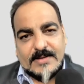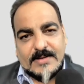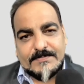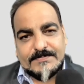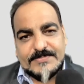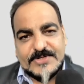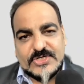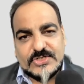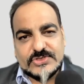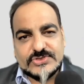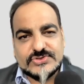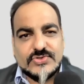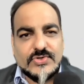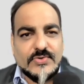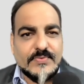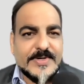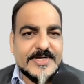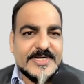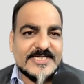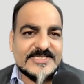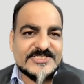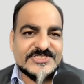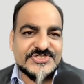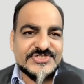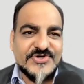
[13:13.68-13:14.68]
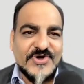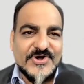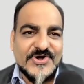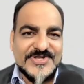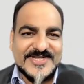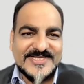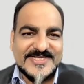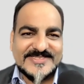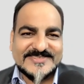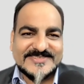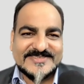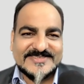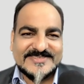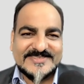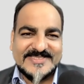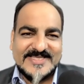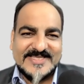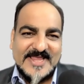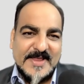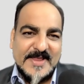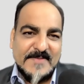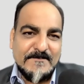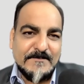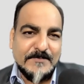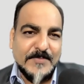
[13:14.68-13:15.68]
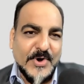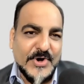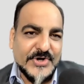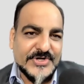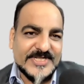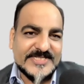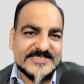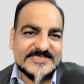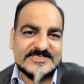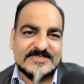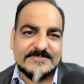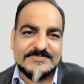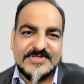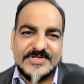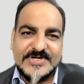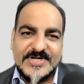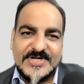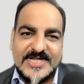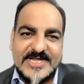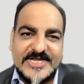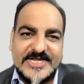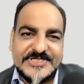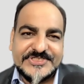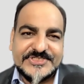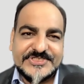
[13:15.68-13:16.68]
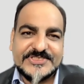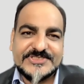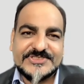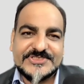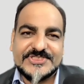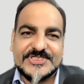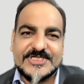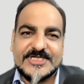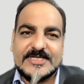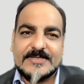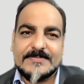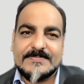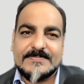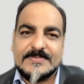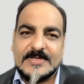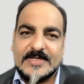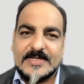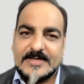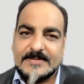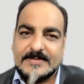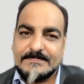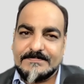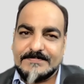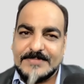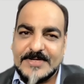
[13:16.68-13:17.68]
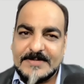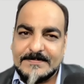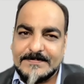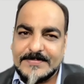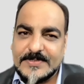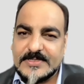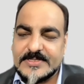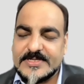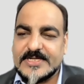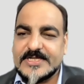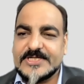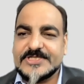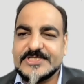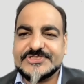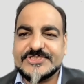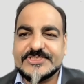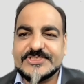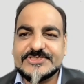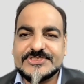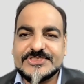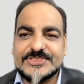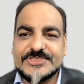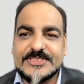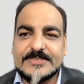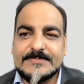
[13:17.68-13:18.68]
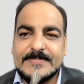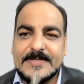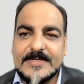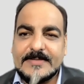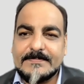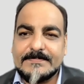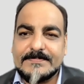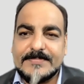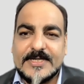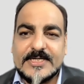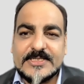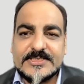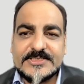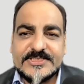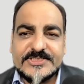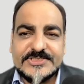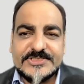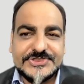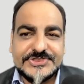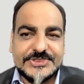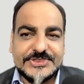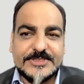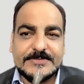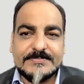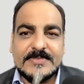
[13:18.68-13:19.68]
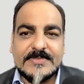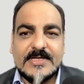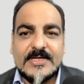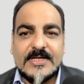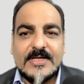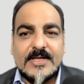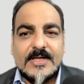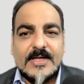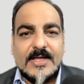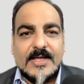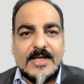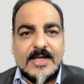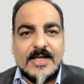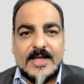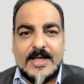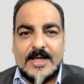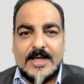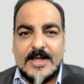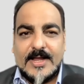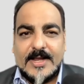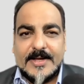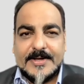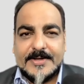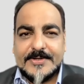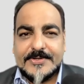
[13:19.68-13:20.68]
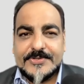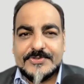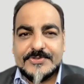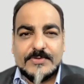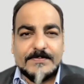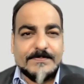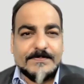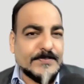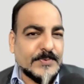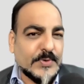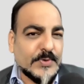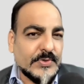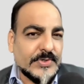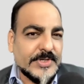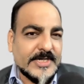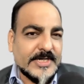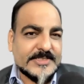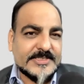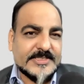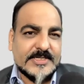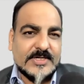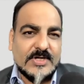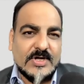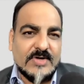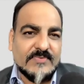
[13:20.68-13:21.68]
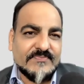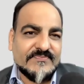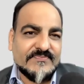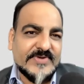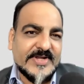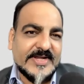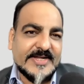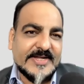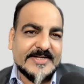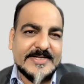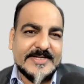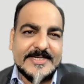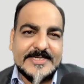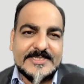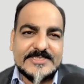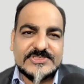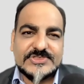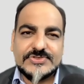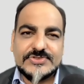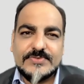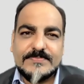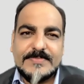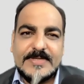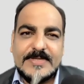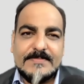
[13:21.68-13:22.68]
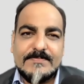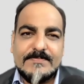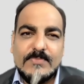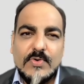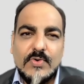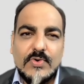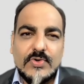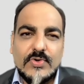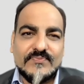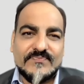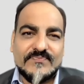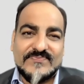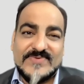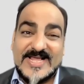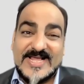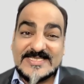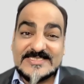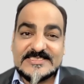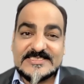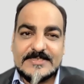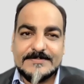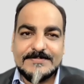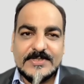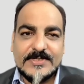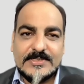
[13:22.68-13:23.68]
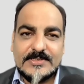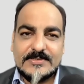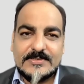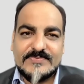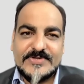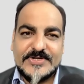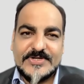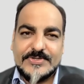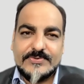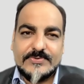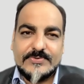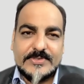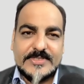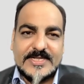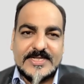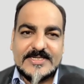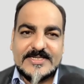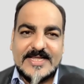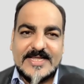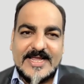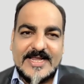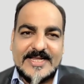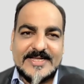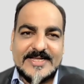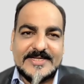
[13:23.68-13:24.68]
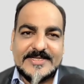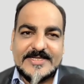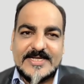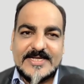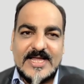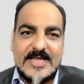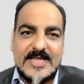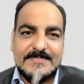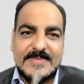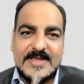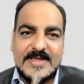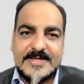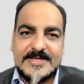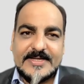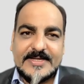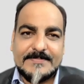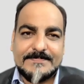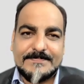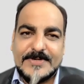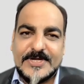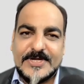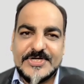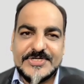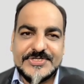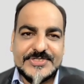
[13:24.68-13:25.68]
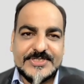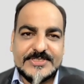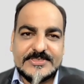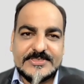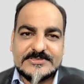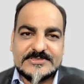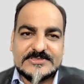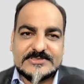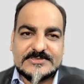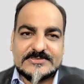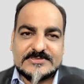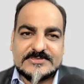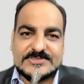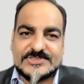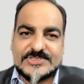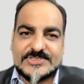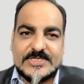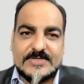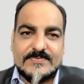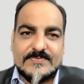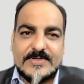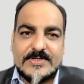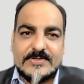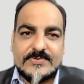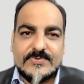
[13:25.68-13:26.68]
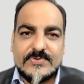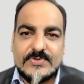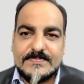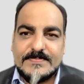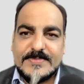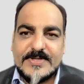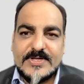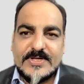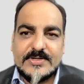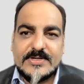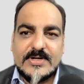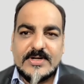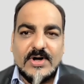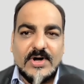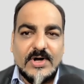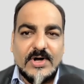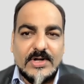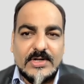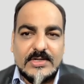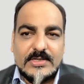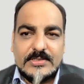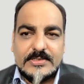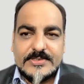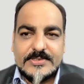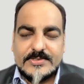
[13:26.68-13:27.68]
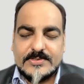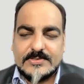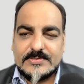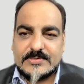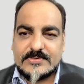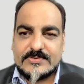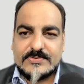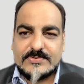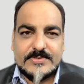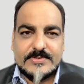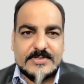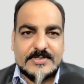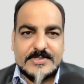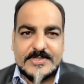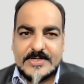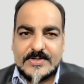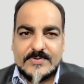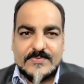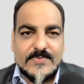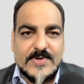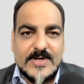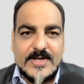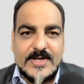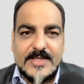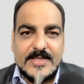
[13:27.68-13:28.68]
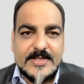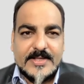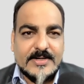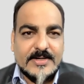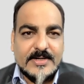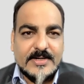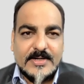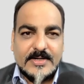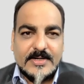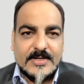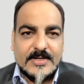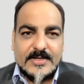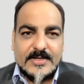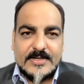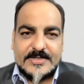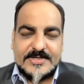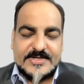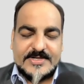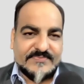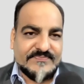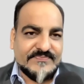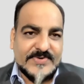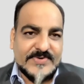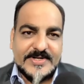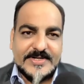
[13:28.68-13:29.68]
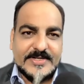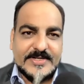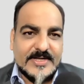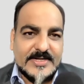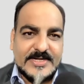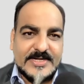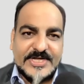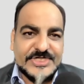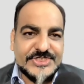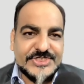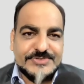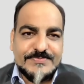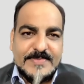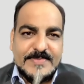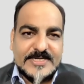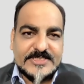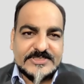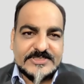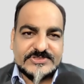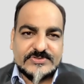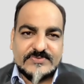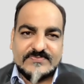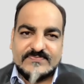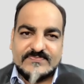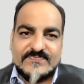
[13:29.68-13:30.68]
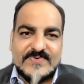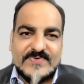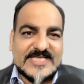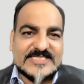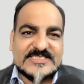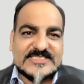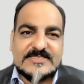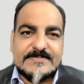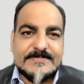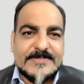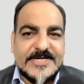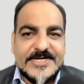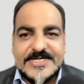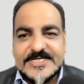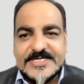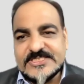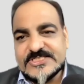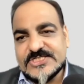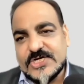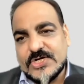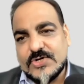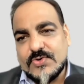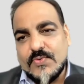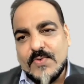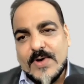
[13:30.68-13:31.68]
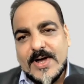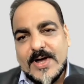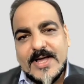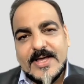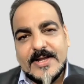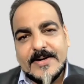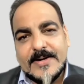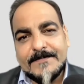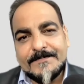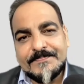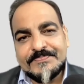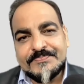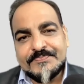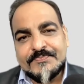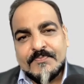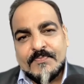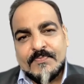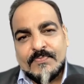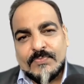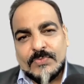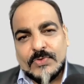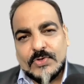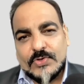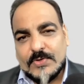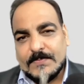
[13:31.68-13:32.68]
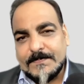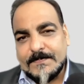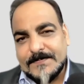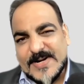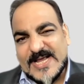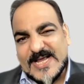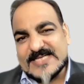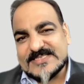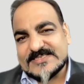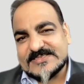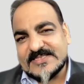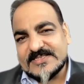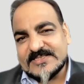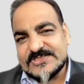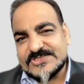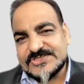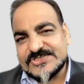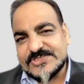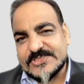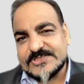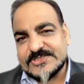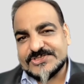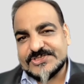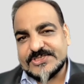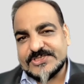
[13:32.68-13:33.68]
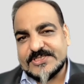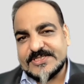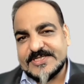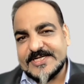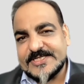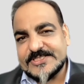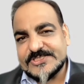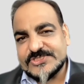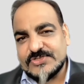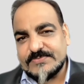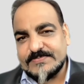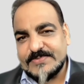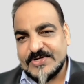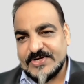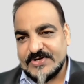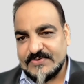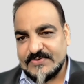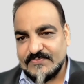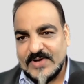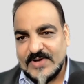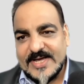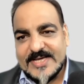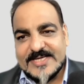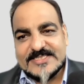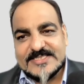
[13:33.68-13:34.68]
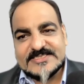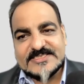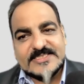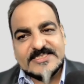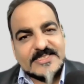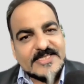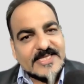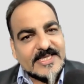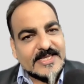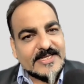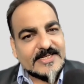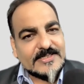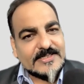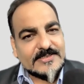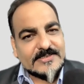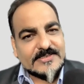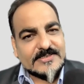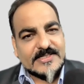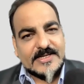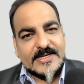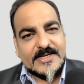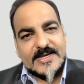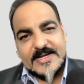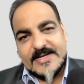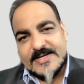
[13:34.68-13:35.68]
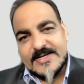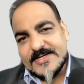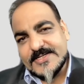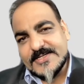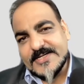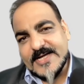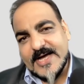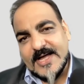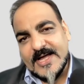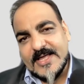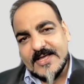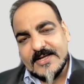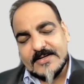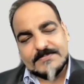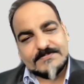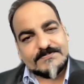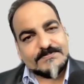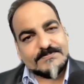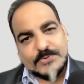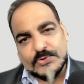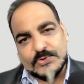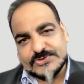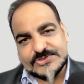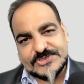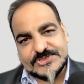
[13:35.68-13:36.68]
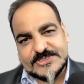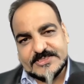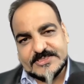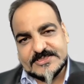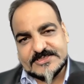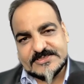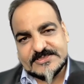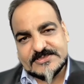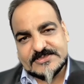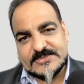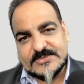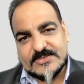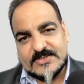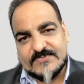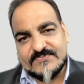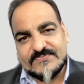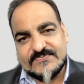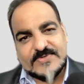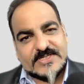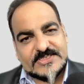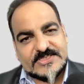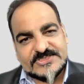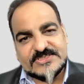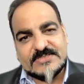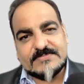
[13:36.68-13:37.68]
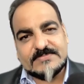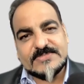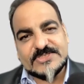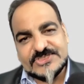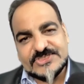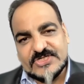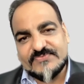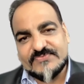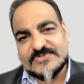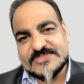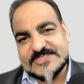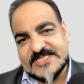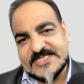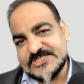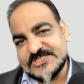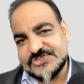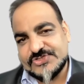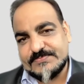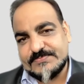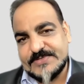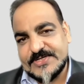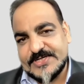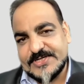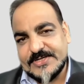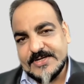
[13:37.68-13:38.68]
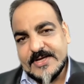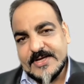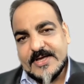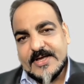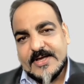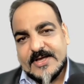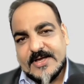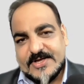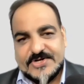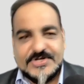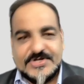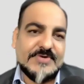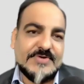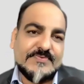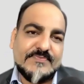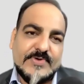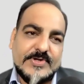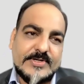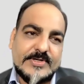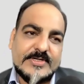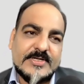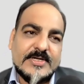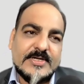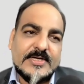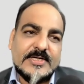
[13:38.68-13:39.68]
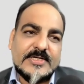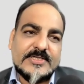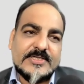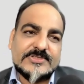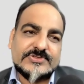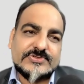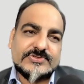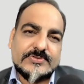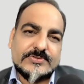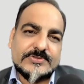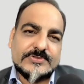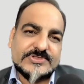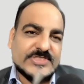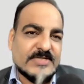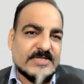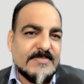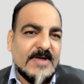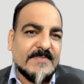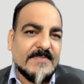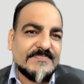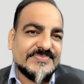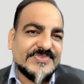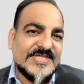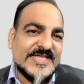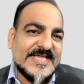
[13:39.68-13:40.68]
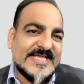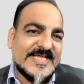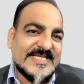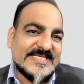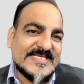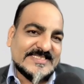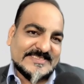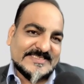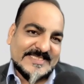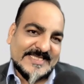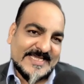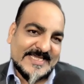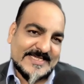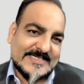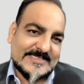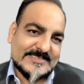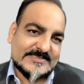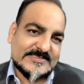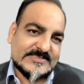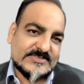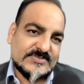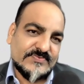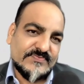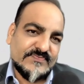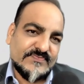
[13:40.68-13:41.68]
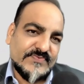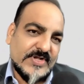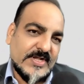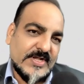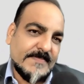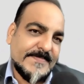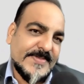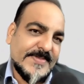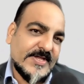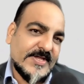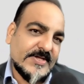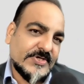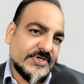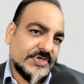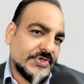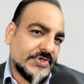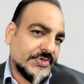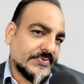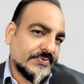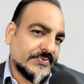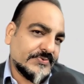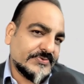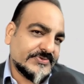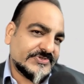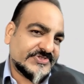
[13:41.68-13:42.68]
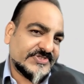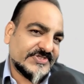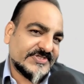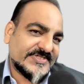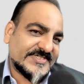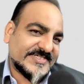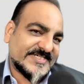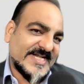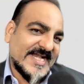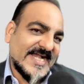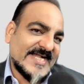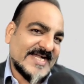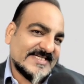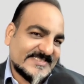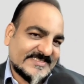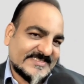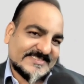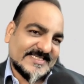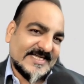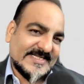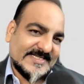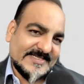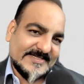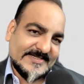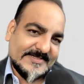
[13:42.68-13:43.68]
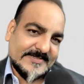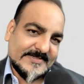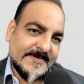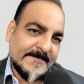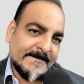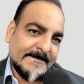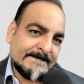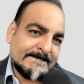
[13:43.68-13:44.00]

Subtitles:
Because COVID has taught us the importance of the relationship and people relationship and partnership. And your product and offering needs to be more flexible. We know that anytime any patient's travel could be on hold or could require different arrangements. So flexibility is required. Your pricing structure needs to be revised again. The entire process of customer service has to be reworked. So some of these things will be a huge trendsetter.